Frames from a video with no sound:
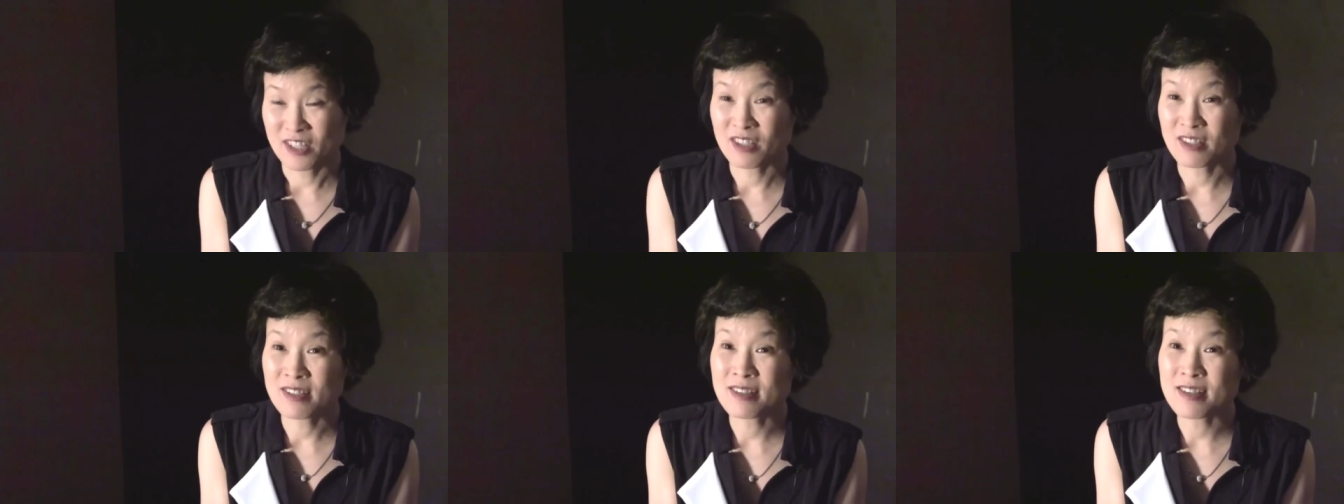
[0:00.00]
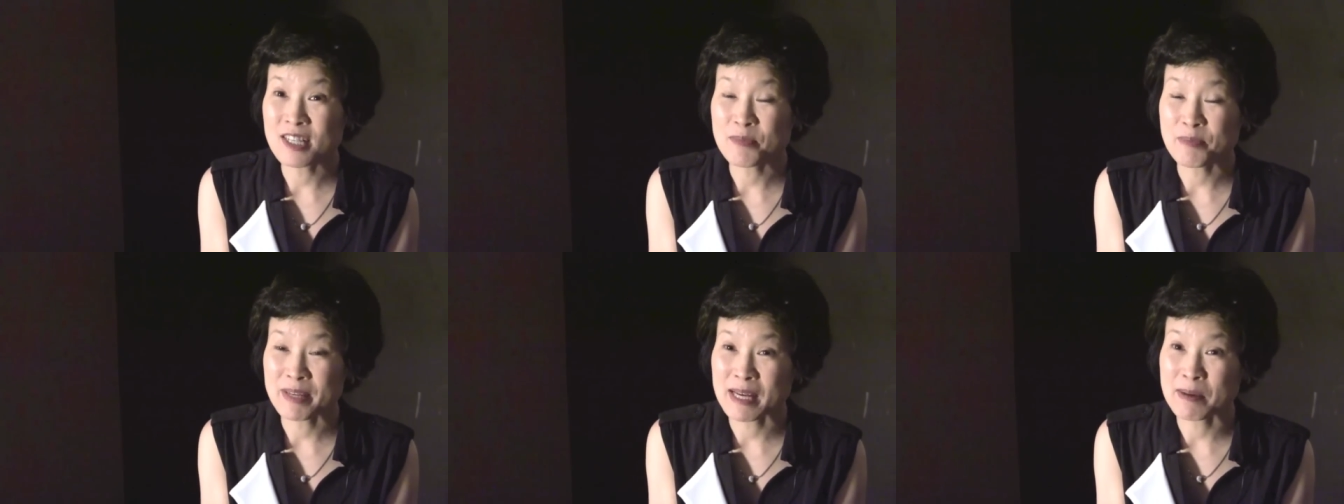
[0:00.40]
So
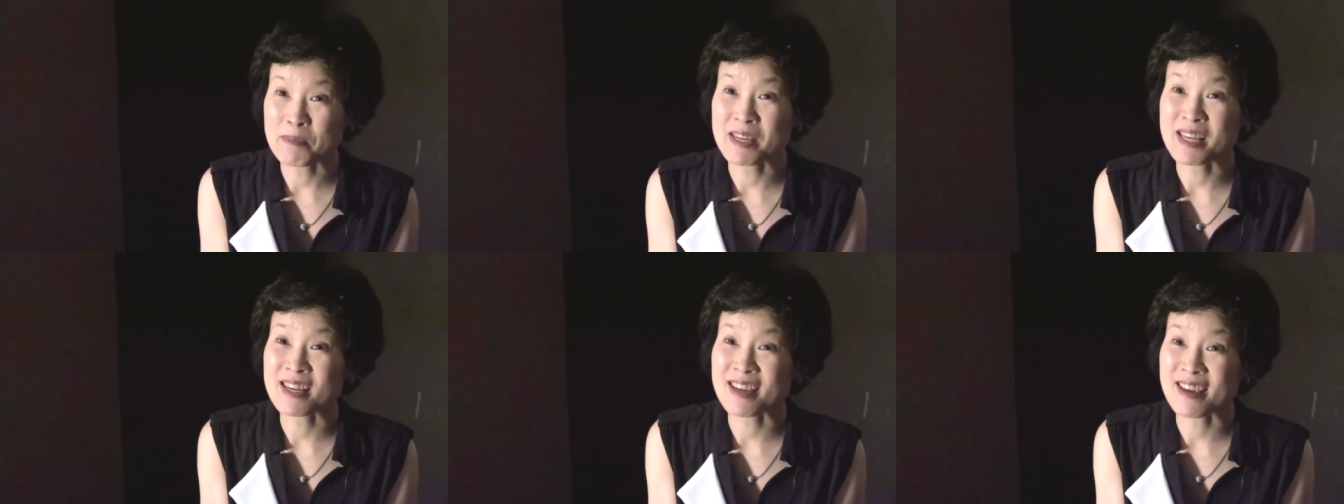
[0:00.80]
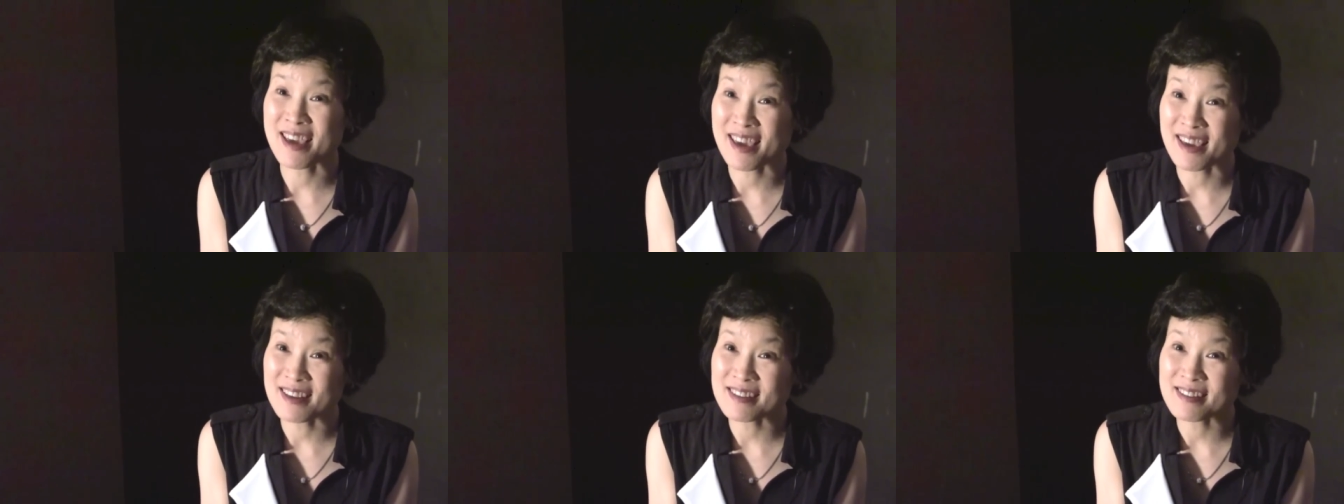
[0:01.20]
search become in
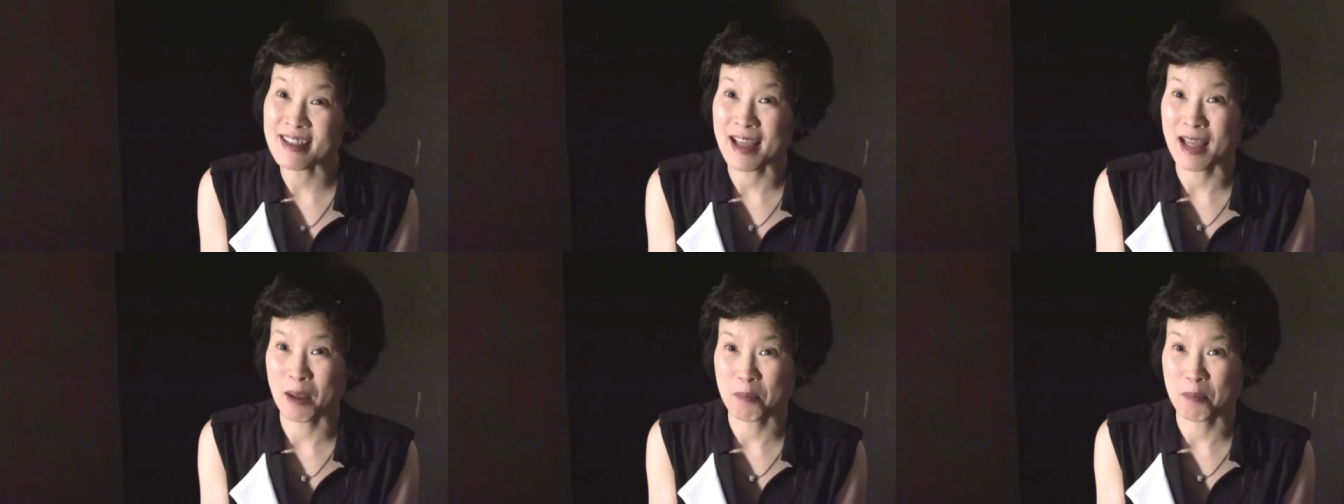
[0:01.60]
case